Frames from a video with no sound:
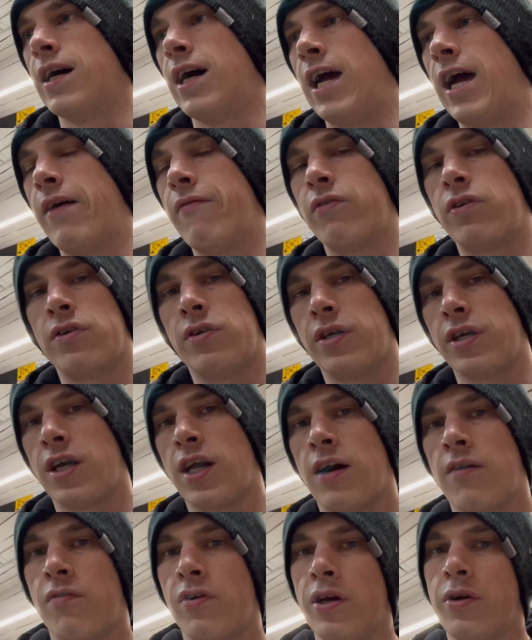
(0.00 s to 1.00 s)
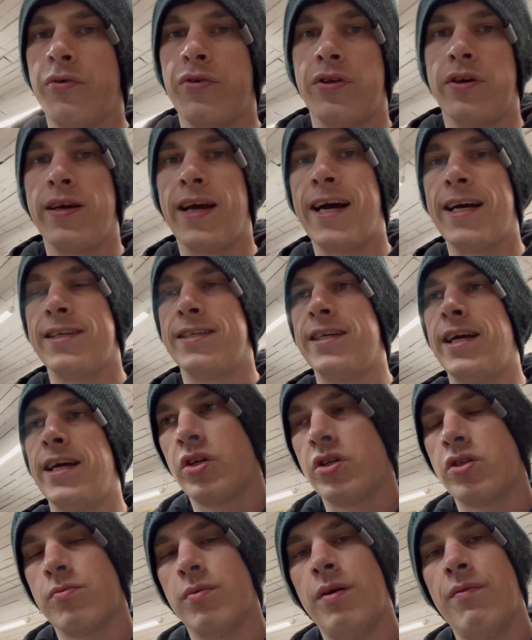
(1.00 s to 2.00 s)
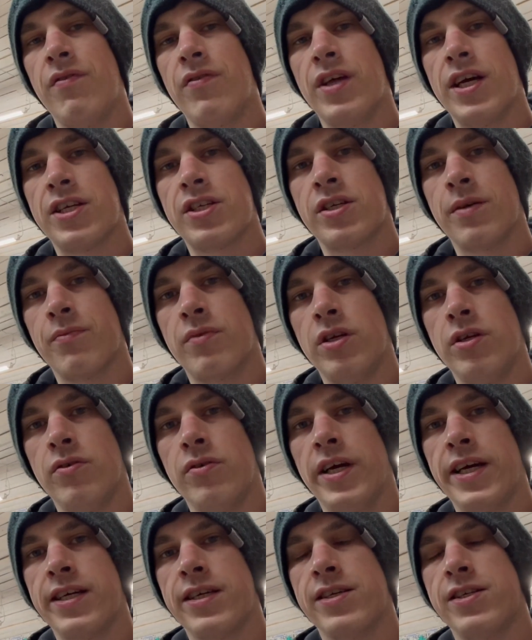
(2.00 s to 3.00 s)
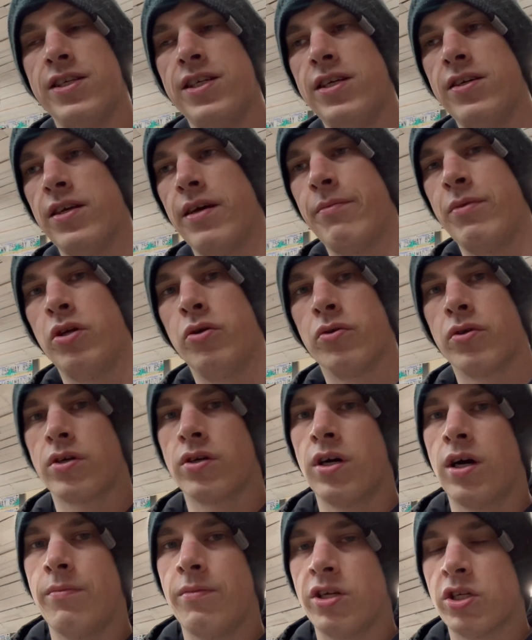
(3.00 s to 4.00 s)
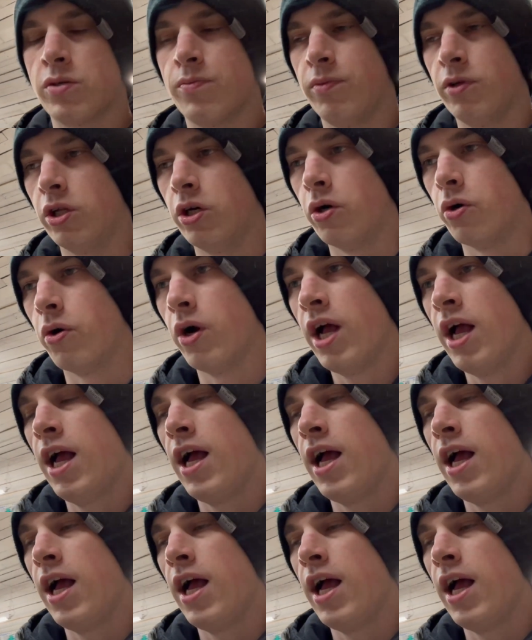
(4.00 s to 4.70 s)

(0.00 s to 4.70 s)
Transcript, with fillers: I haven't really covered it with you guys So maybe if that's something you'd like to see, let me know in the comments below.